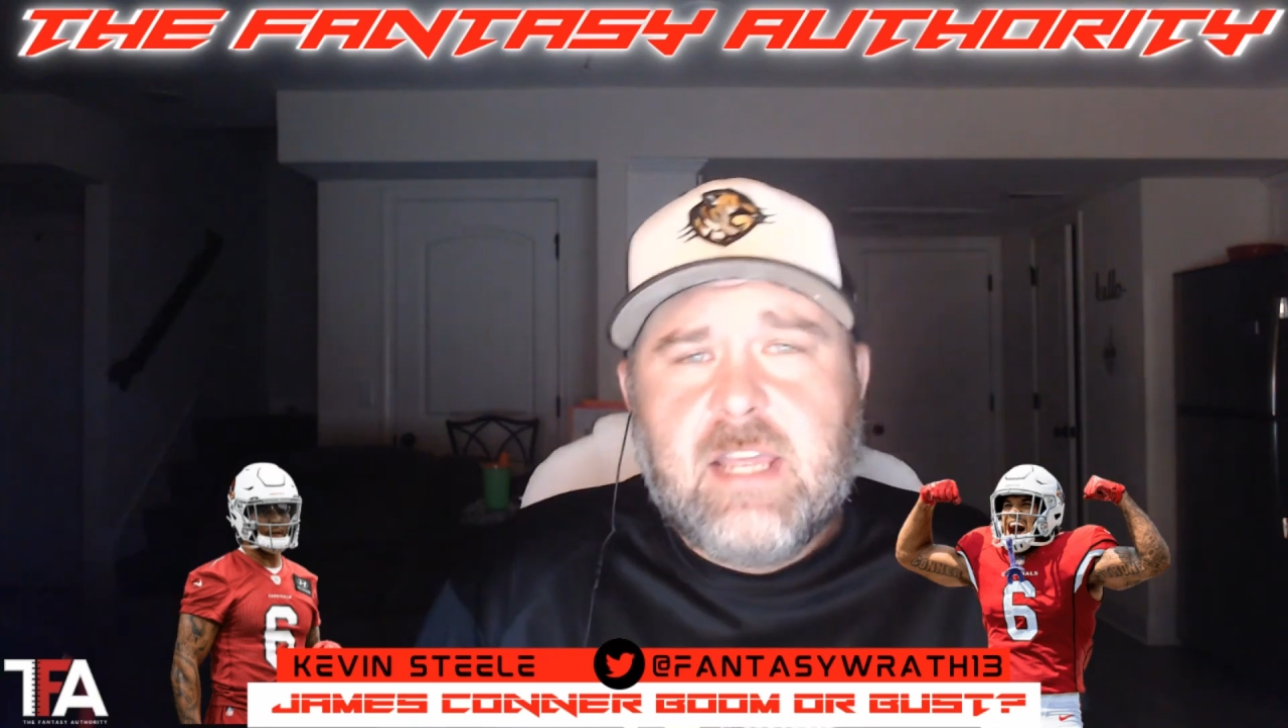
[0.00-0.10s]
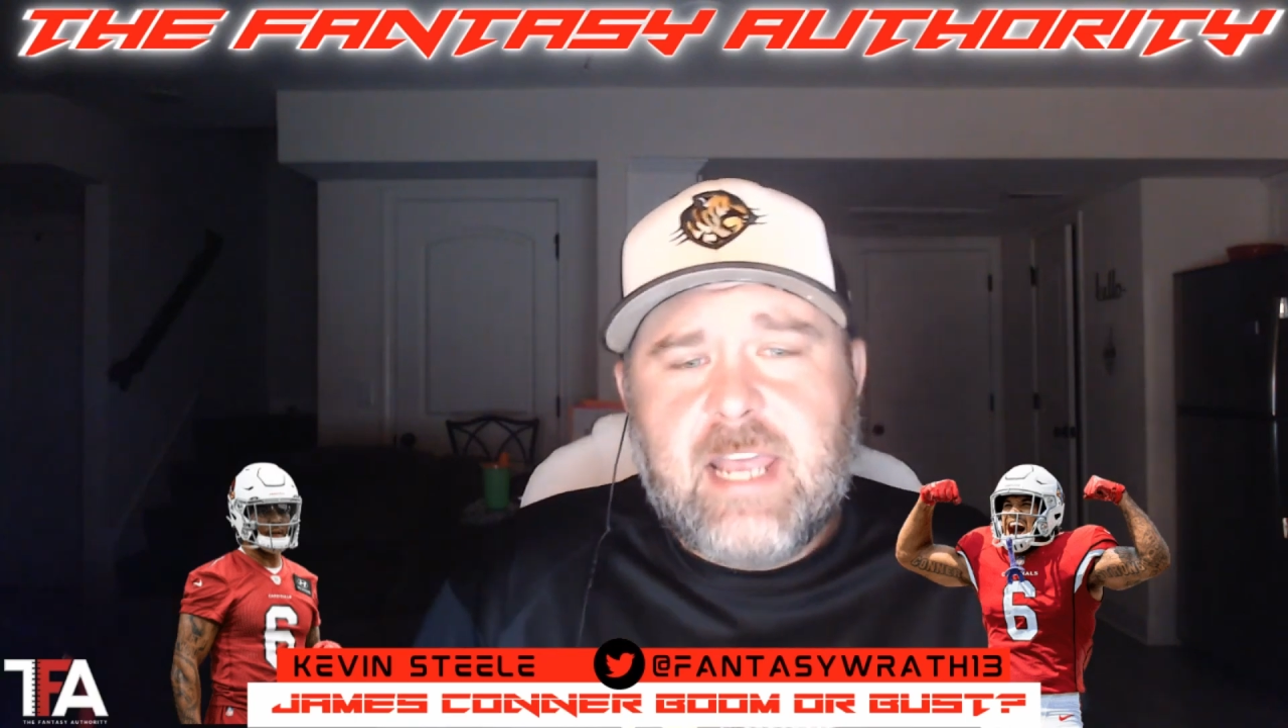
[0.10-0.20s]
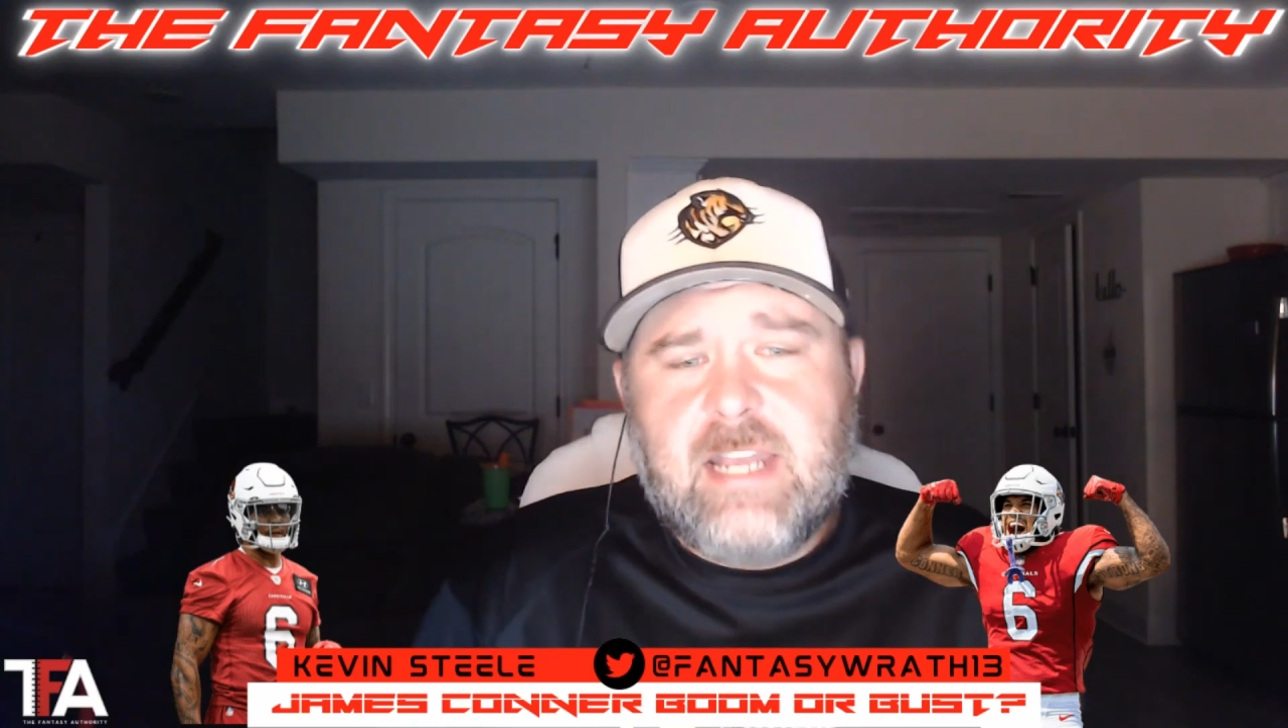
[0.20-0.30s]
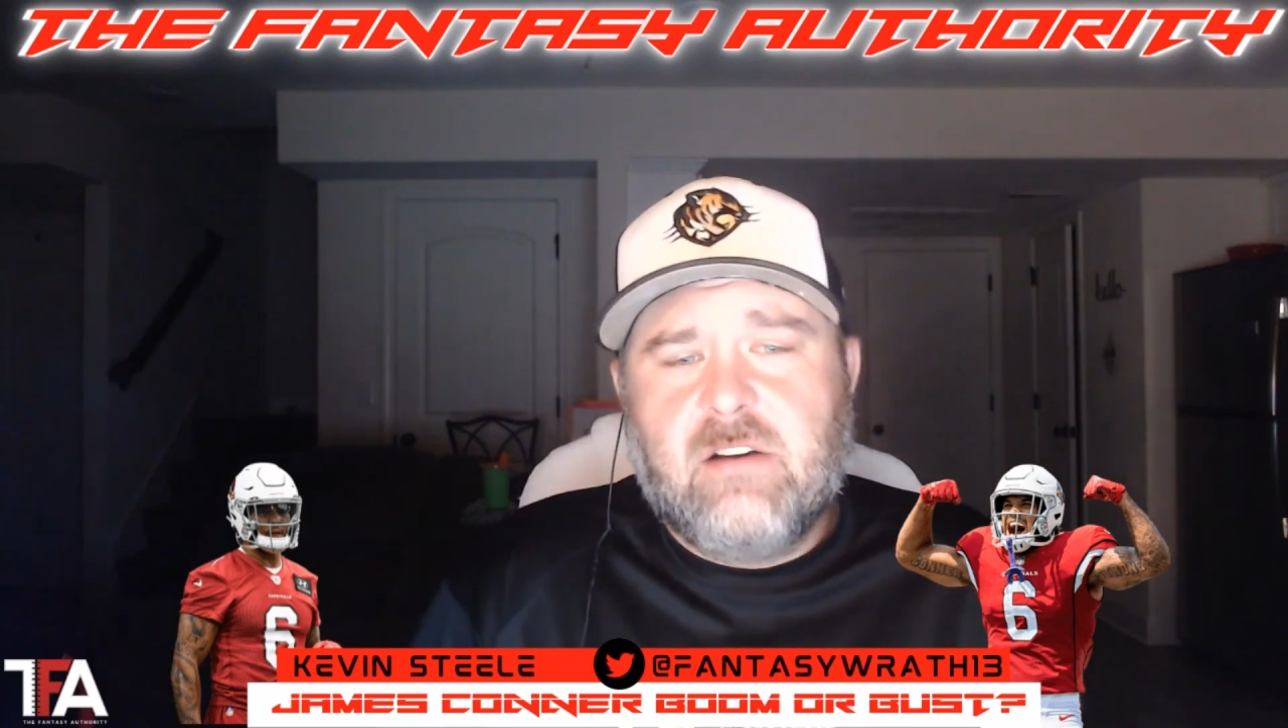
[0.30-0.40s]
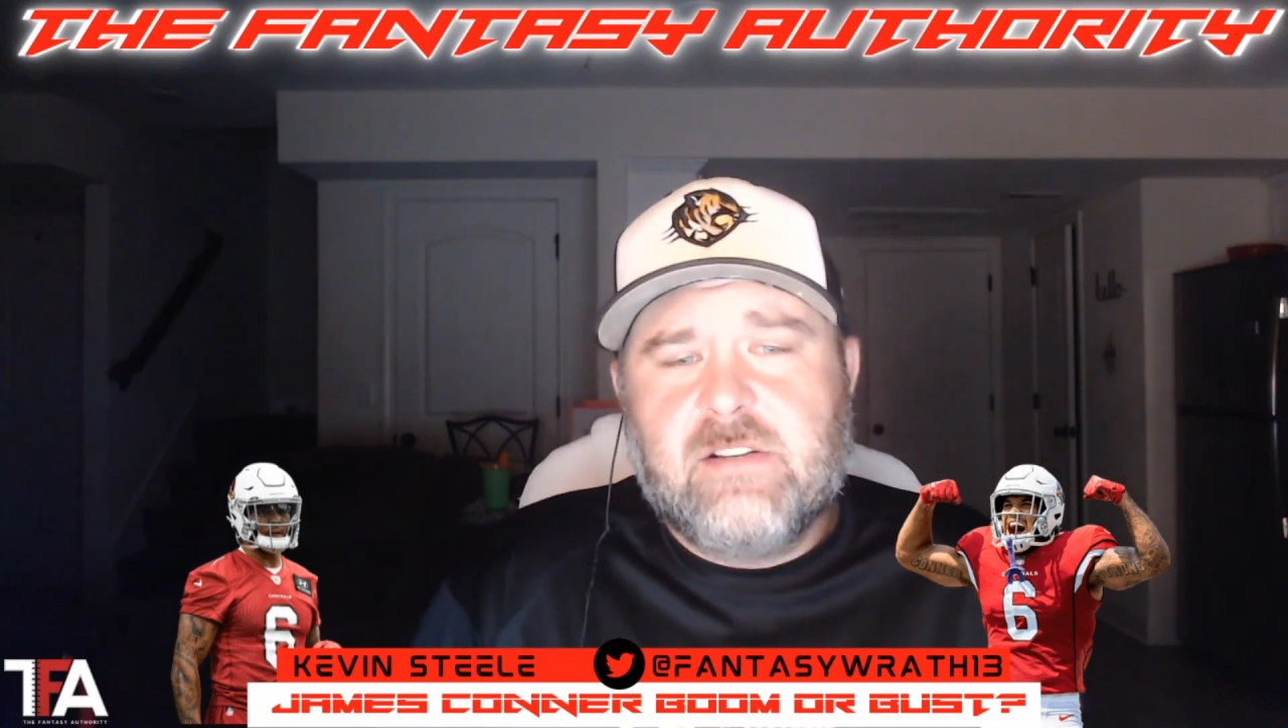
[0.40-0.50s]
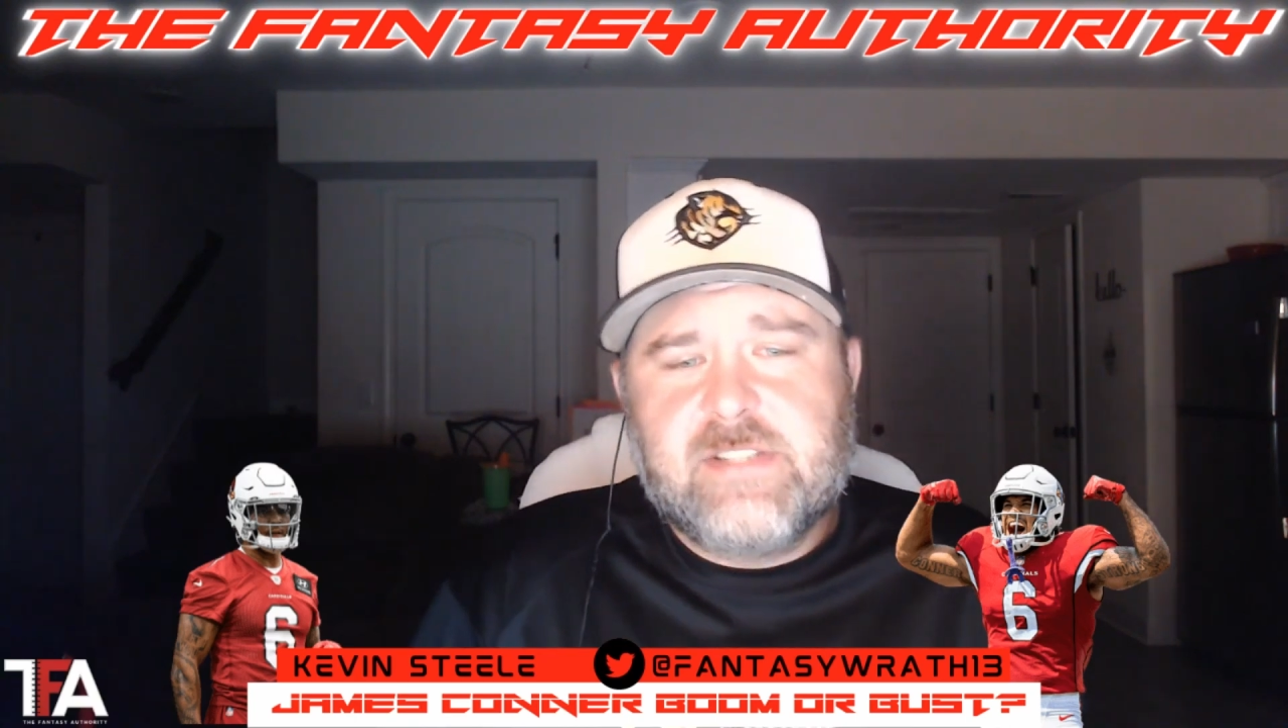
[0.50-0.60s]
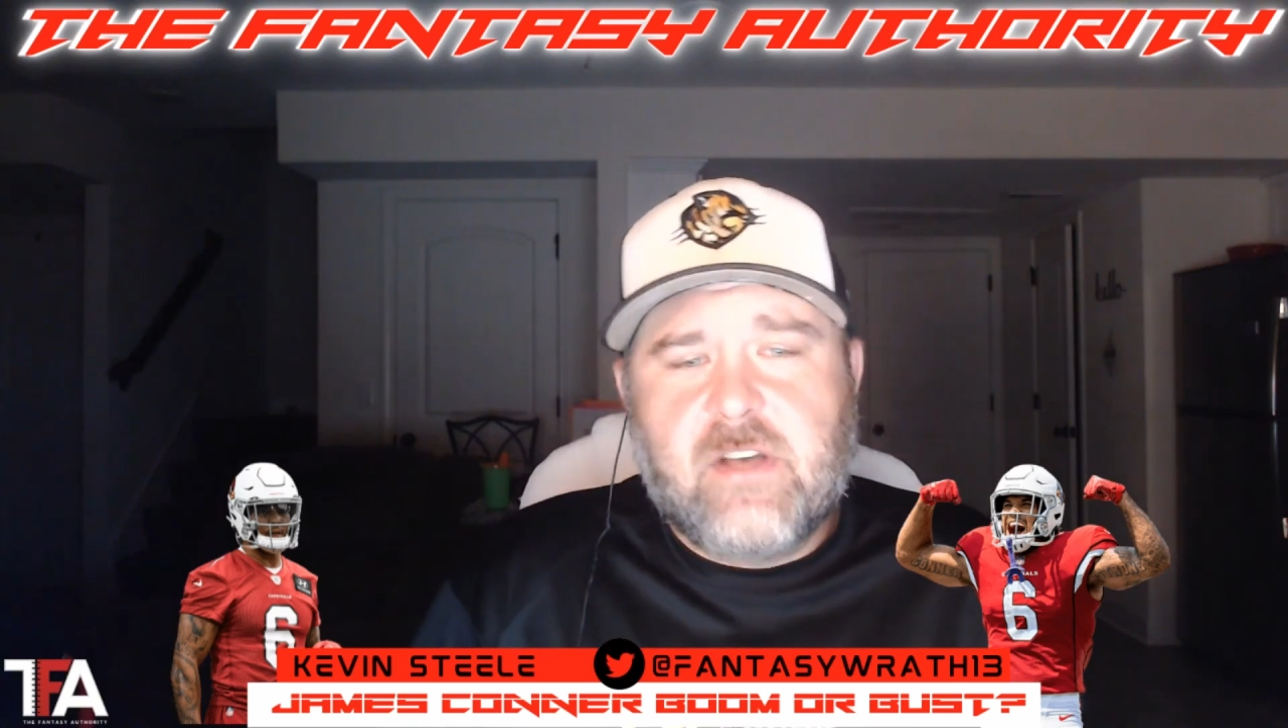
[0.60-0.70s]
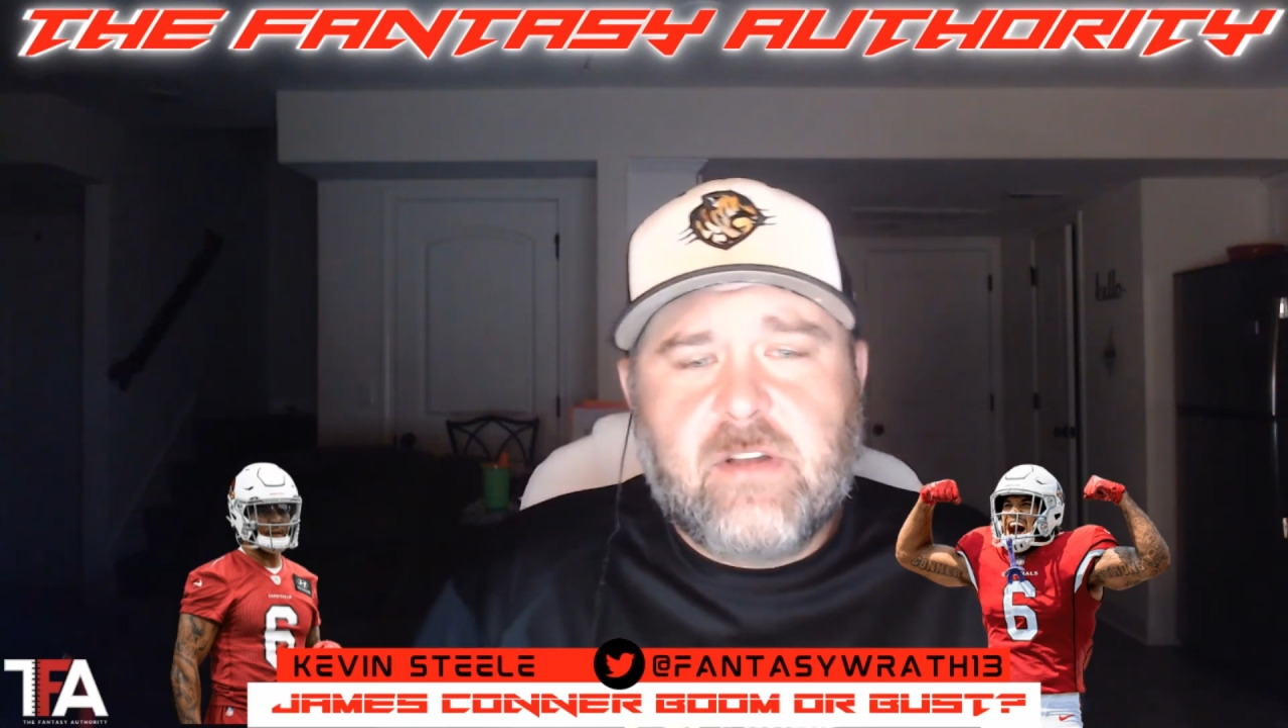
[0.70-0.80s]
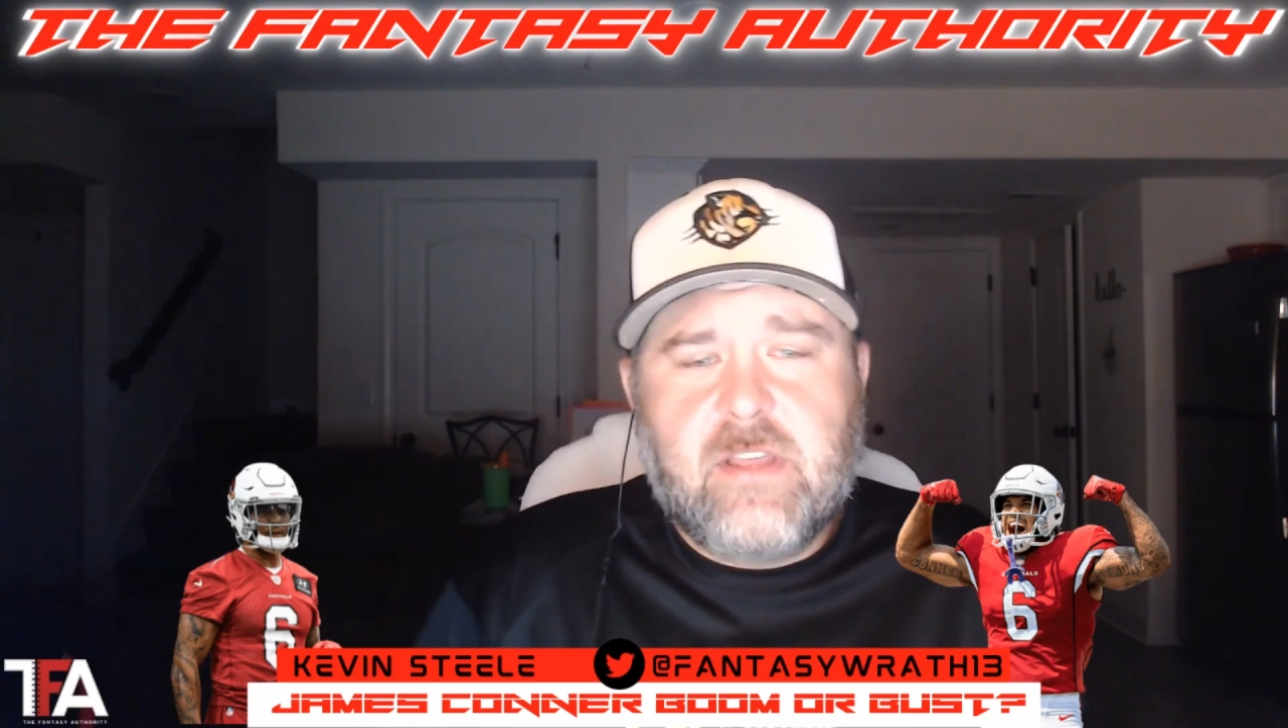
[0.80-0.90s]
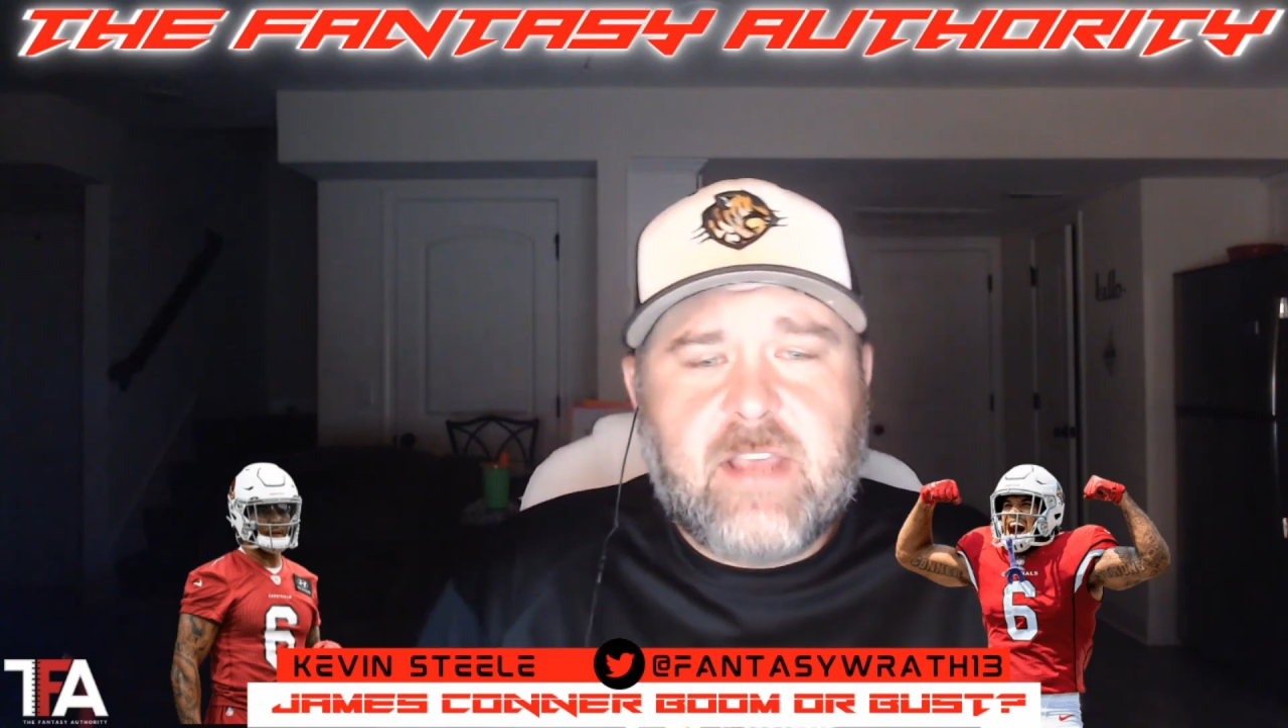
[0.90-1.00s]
in Arizona.